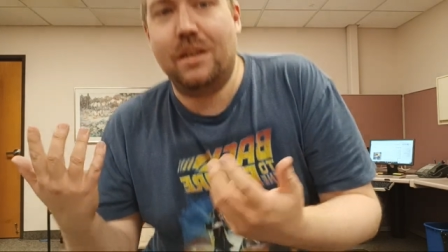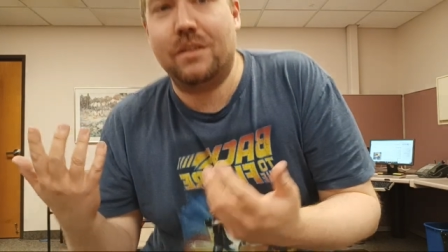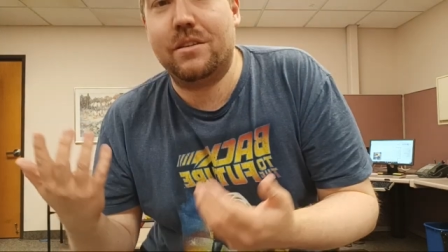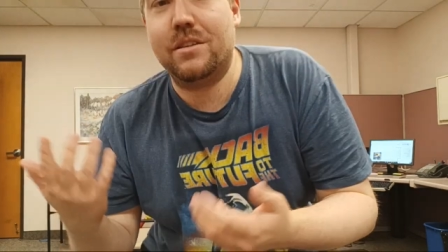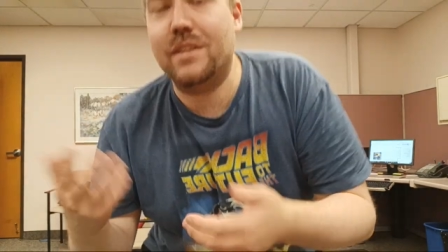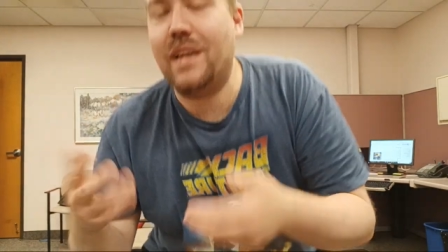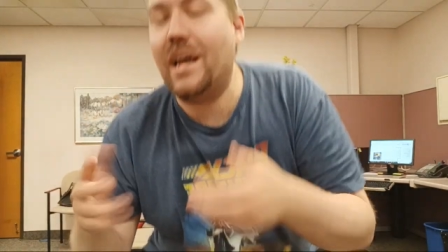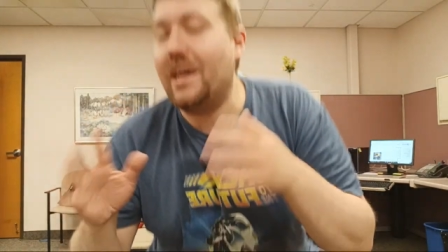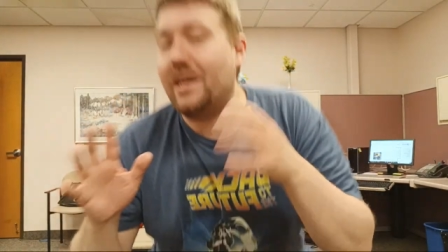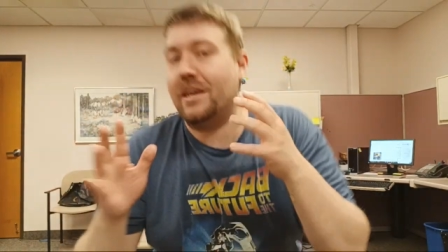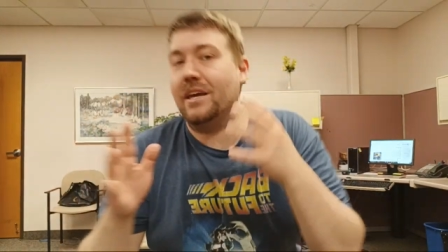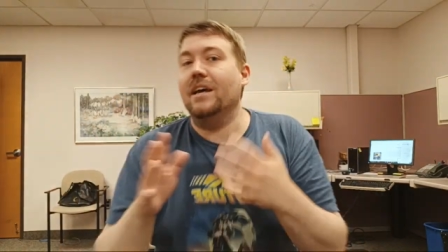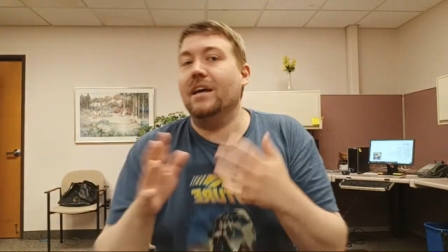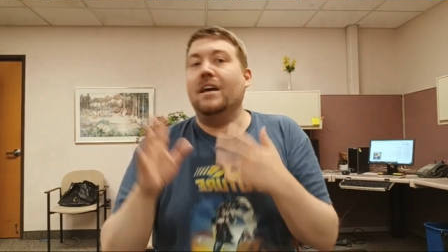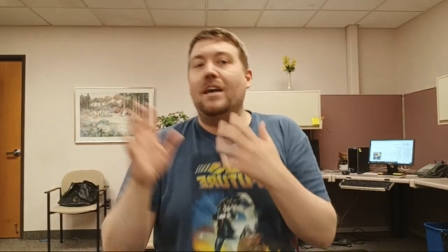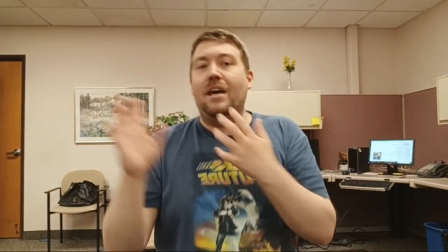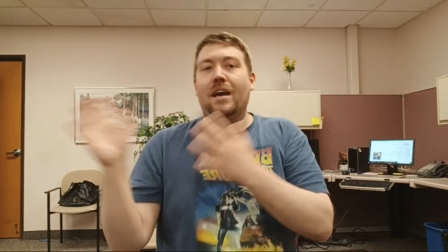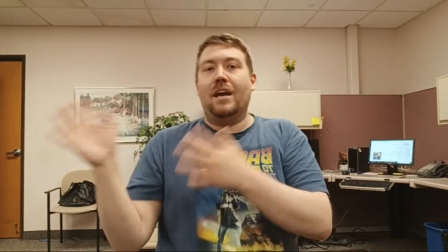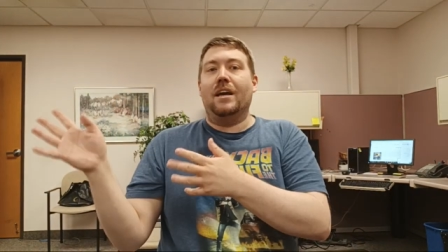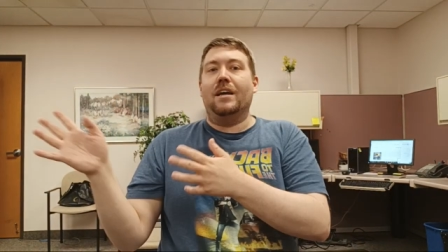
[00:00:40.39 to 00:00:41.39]
there that get
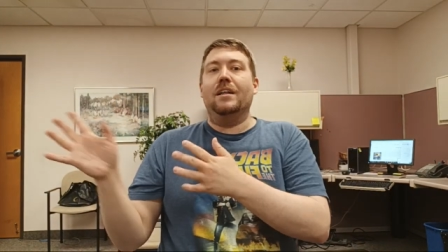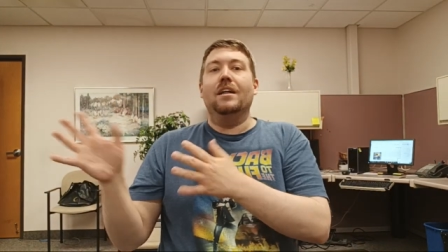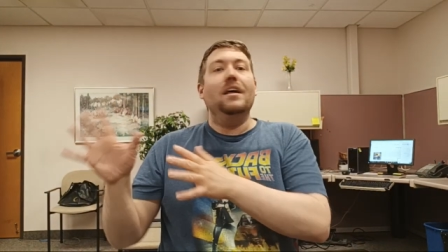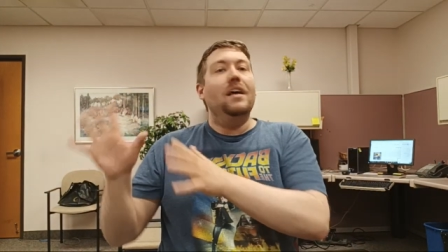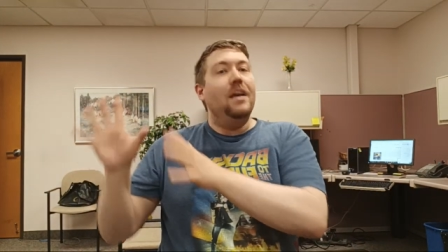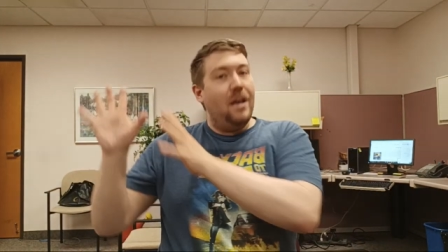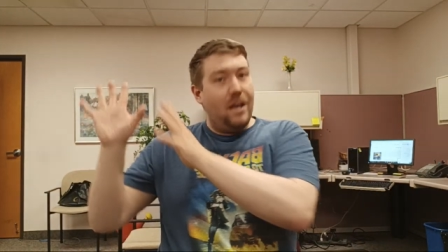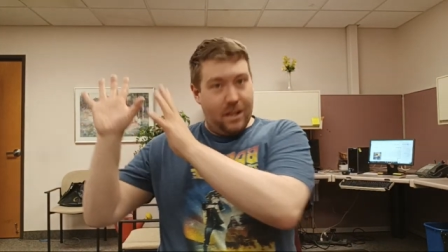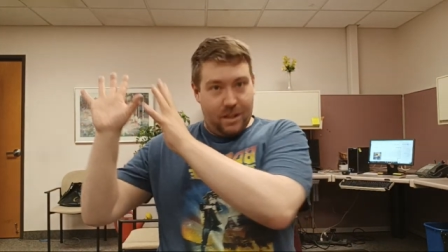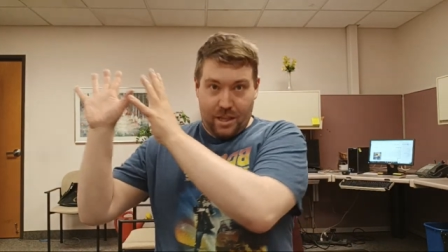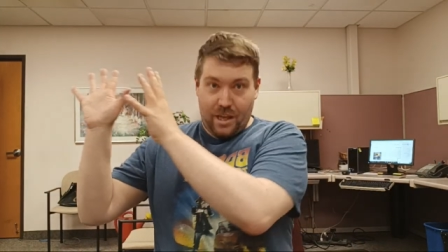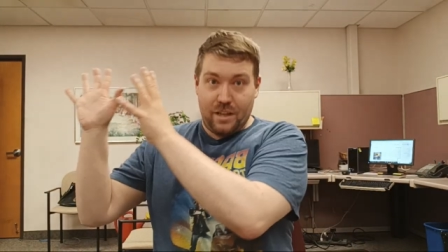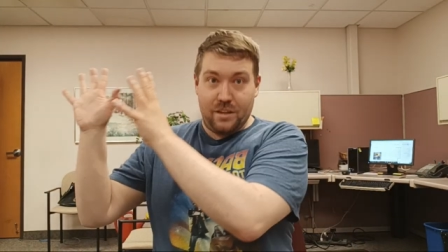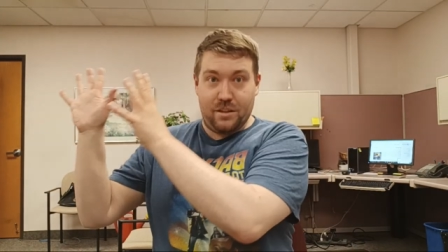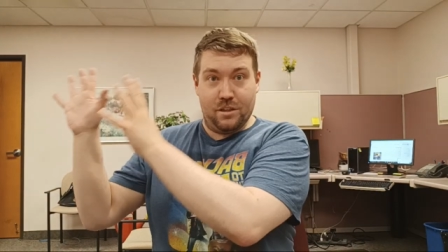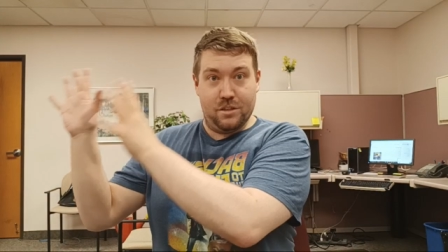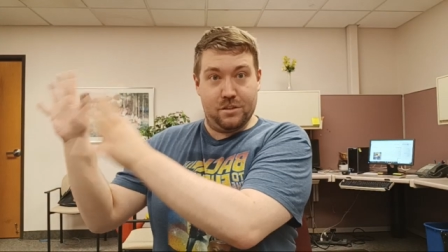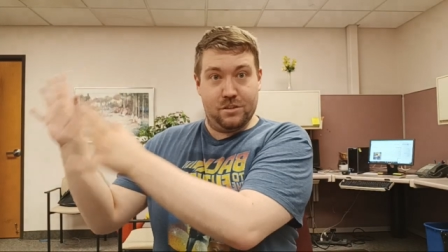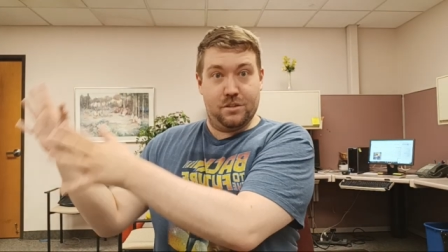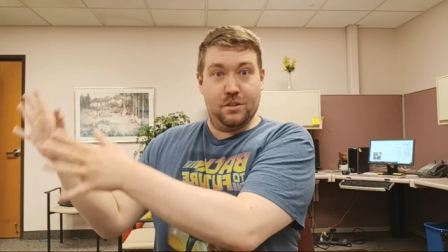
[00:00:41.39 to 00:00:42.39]
hate and they
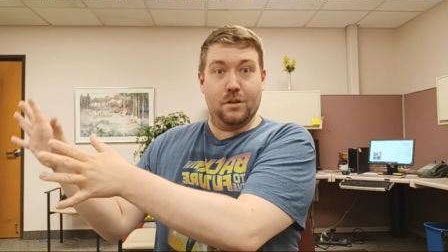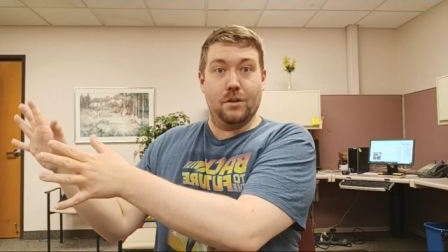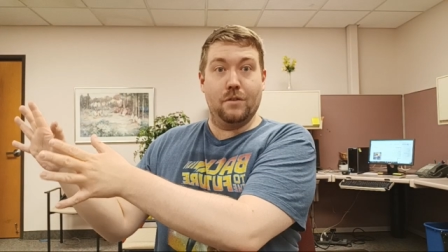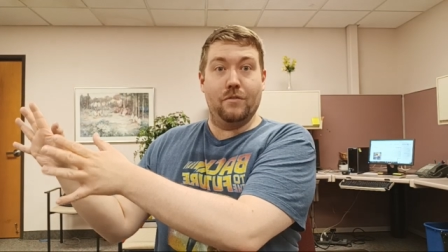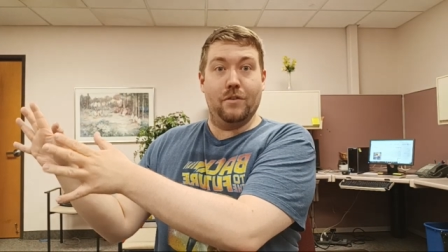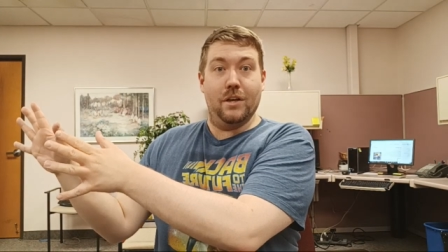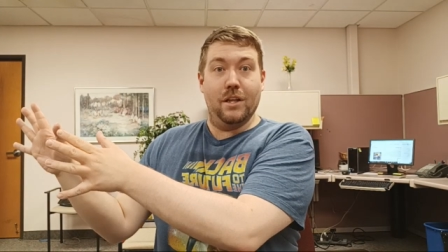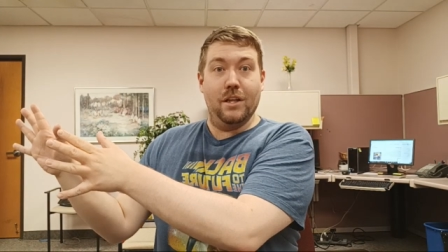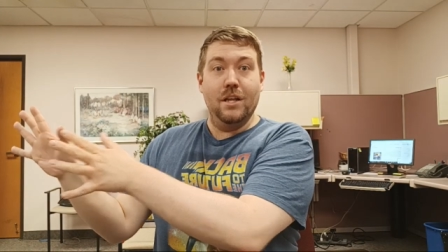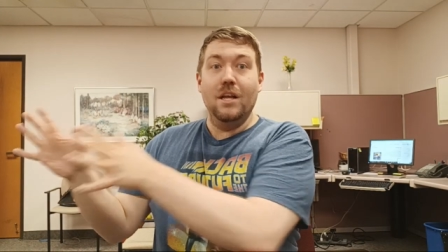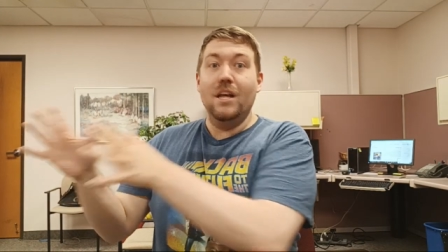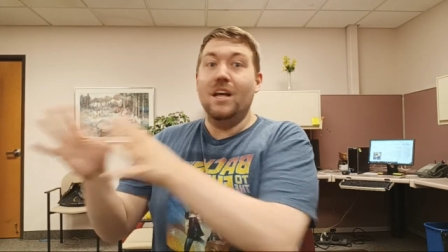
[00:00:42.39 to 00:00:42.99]
deserve it.